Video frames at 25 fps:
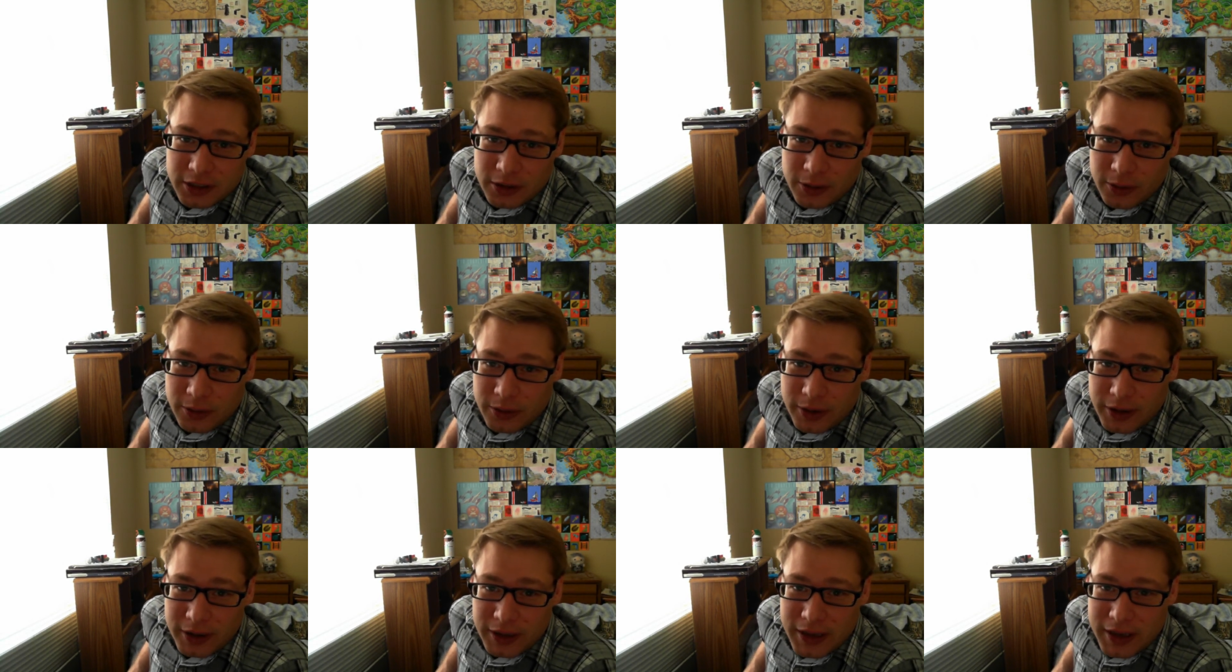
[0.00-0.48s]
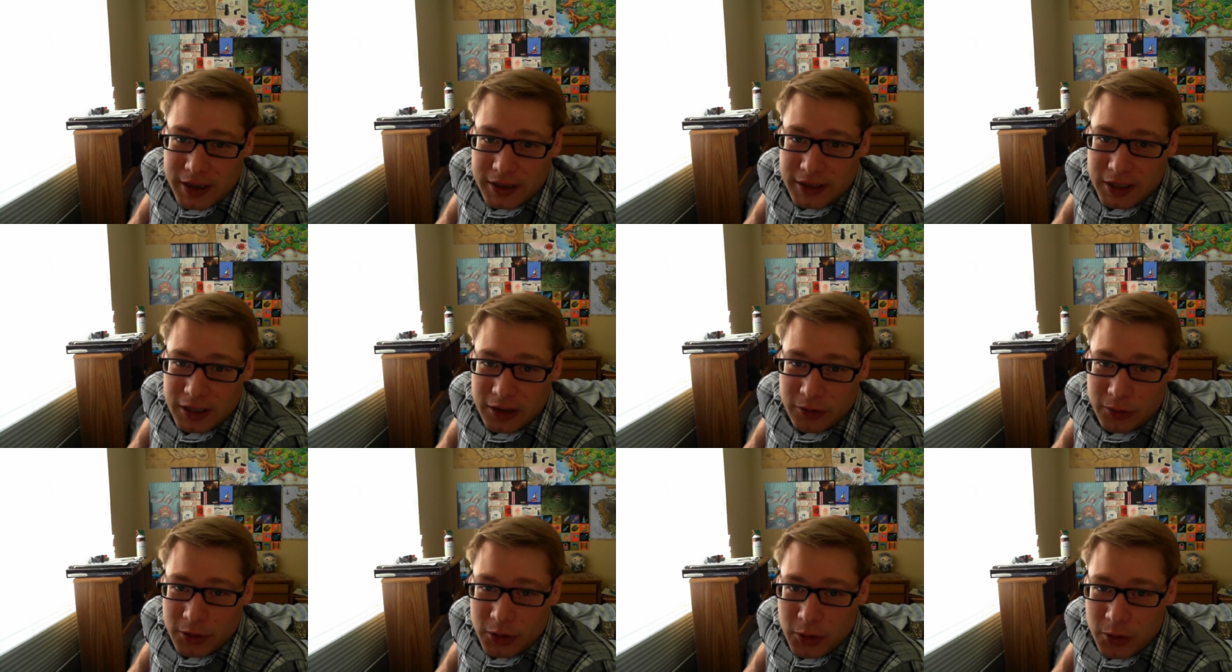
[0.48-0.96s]
So I guess
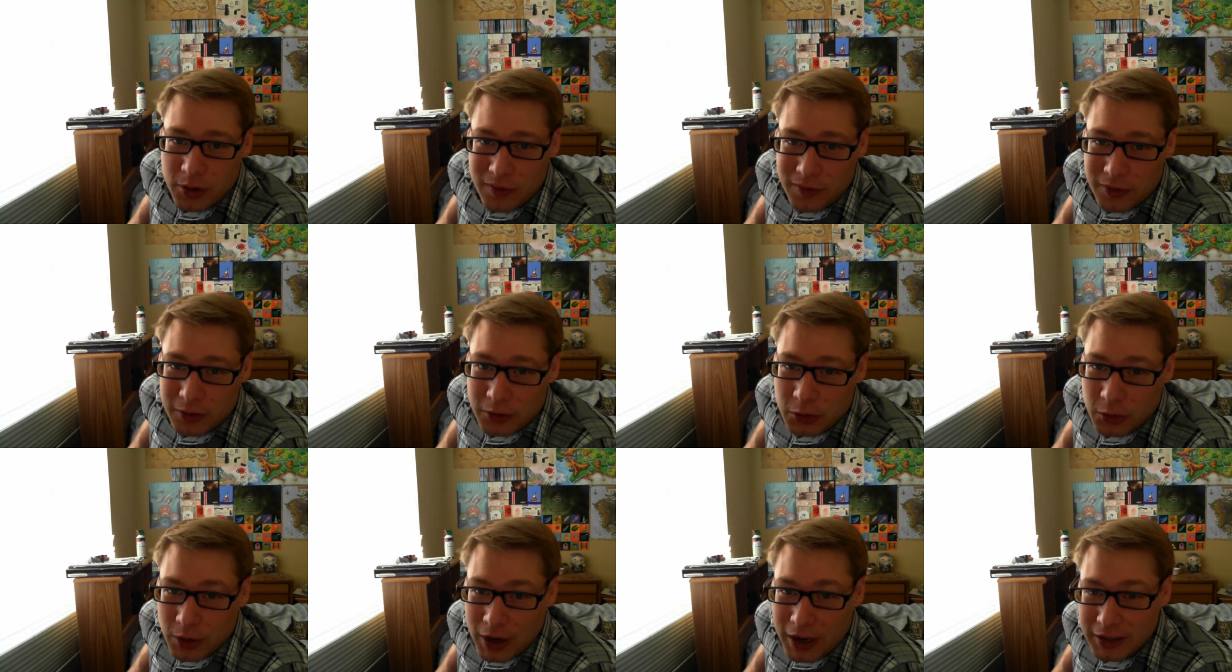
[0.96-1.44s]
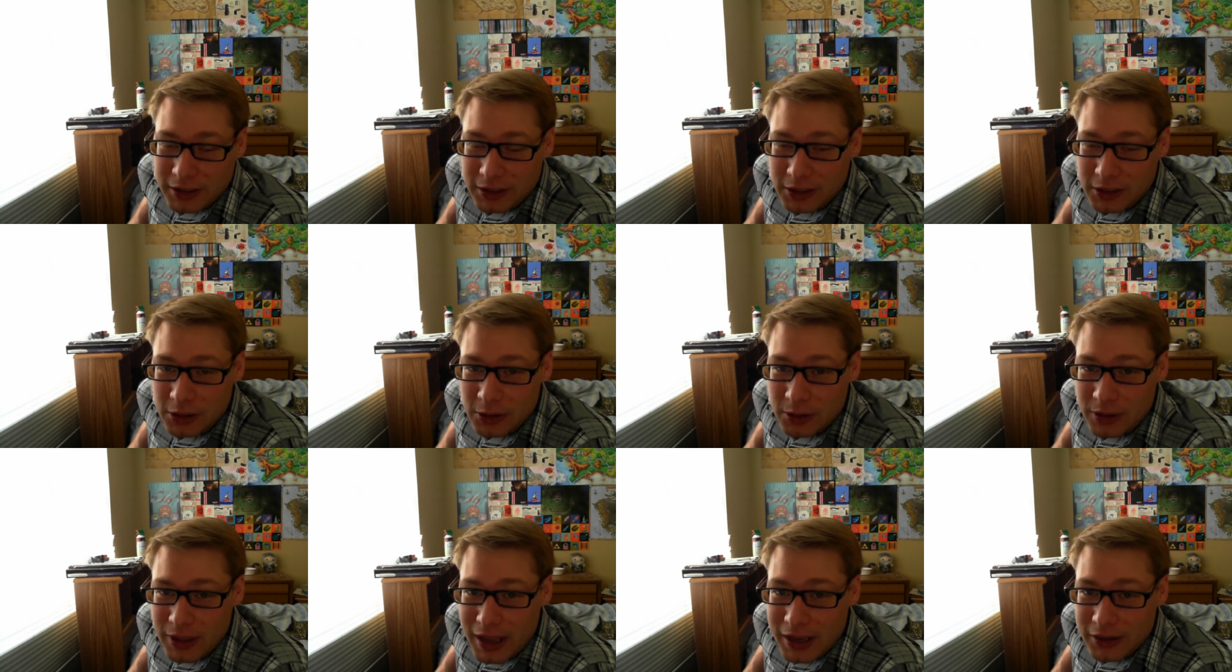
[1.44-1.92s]
anyone who ever tried to
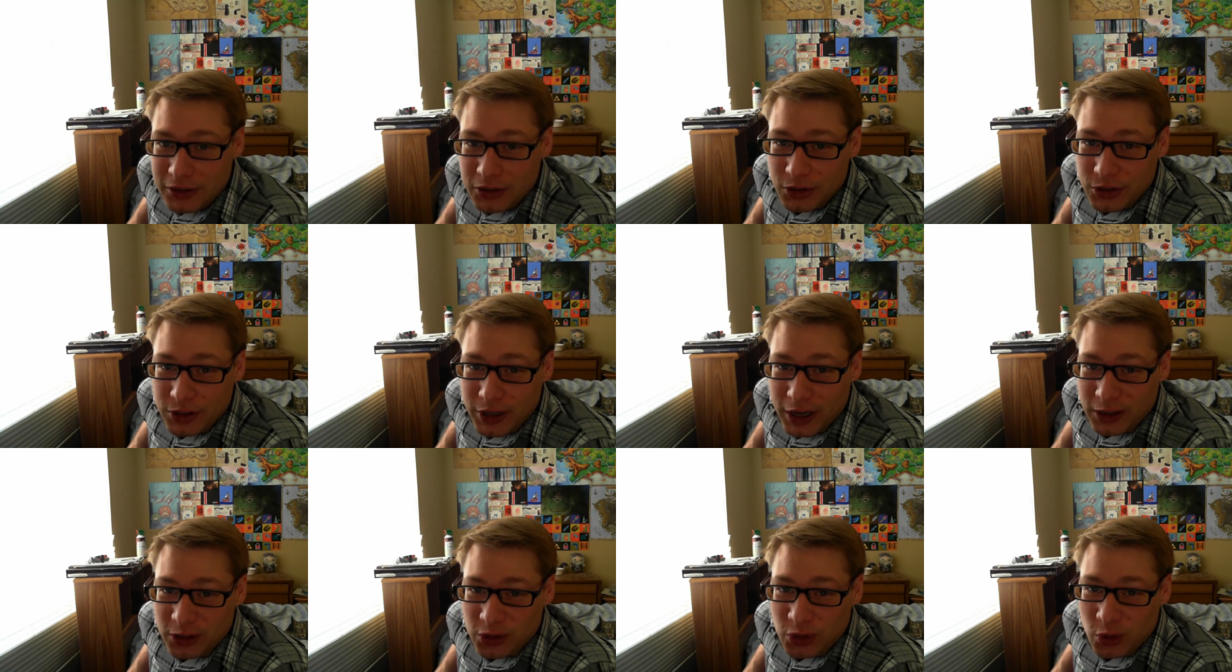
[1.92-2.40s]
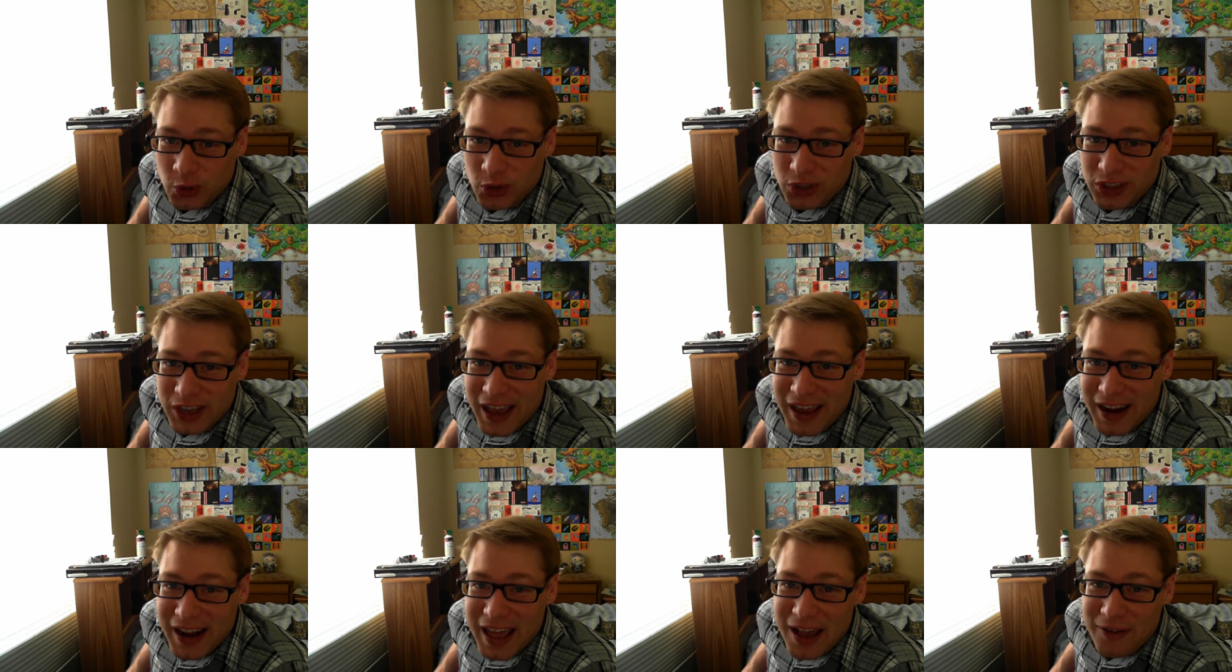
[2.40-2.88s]
do that just got too
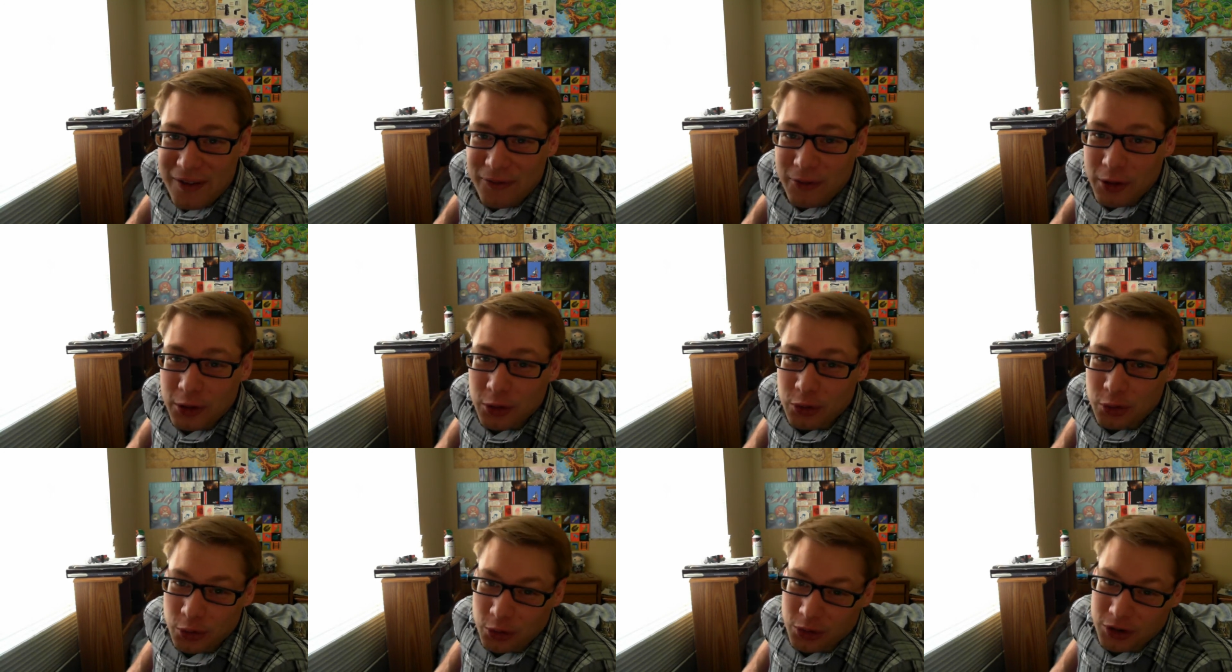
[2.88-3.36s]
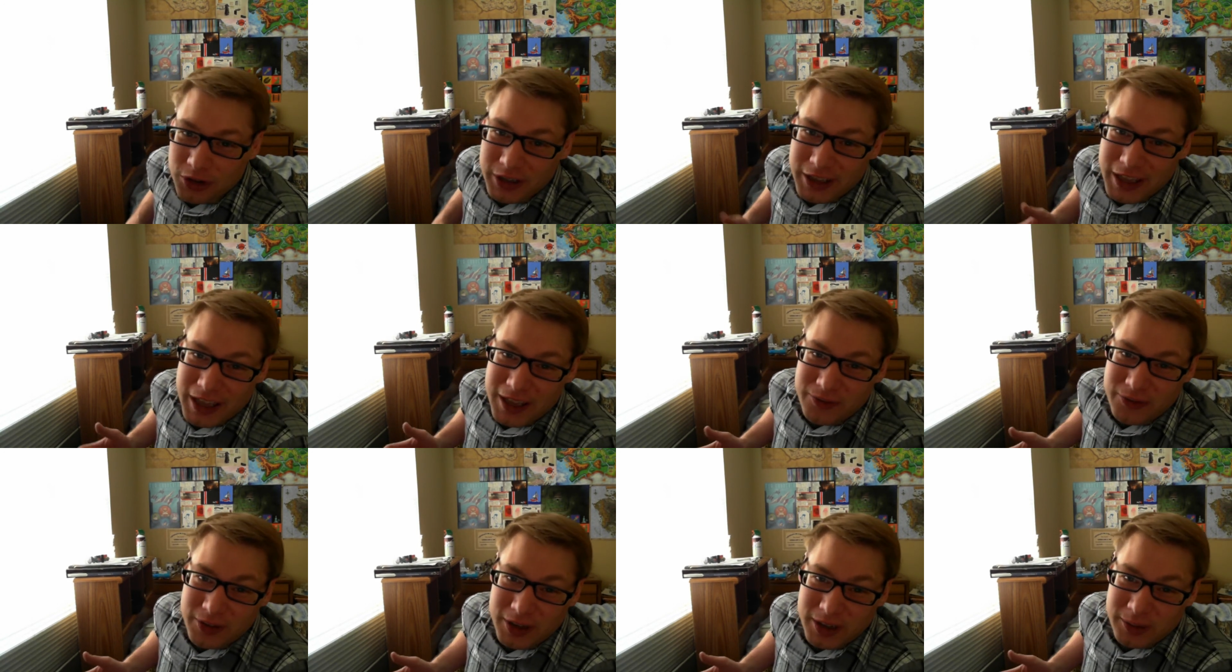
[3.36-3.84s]
sad halfway through and
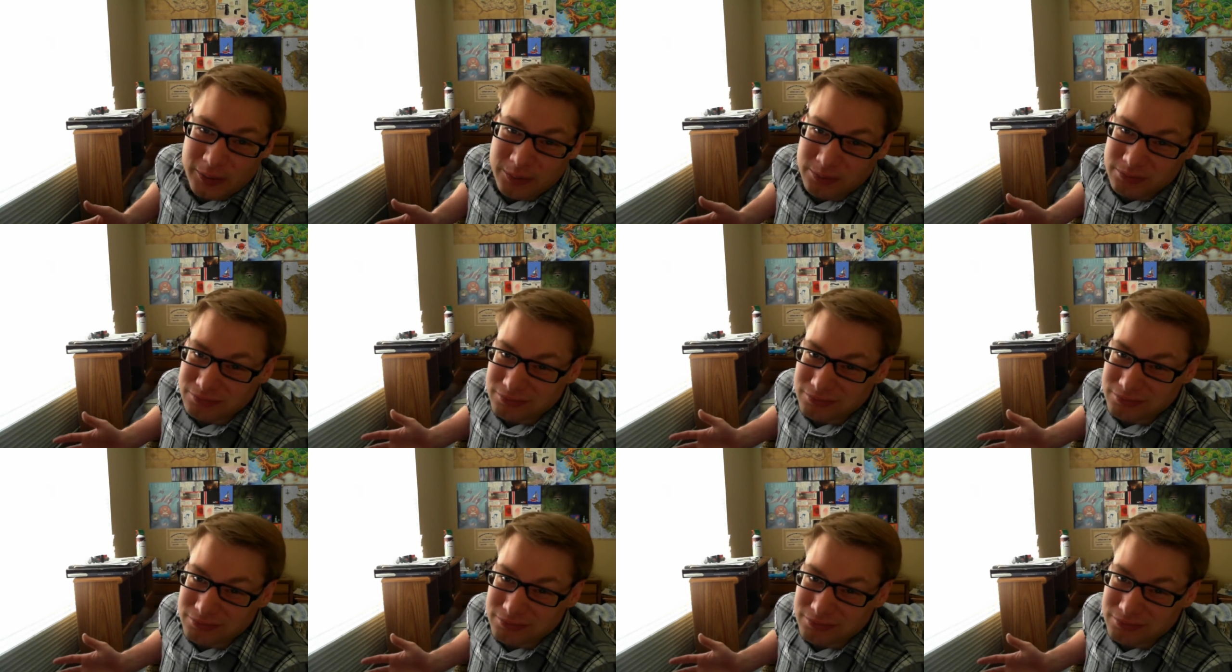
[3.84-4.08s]
gave up.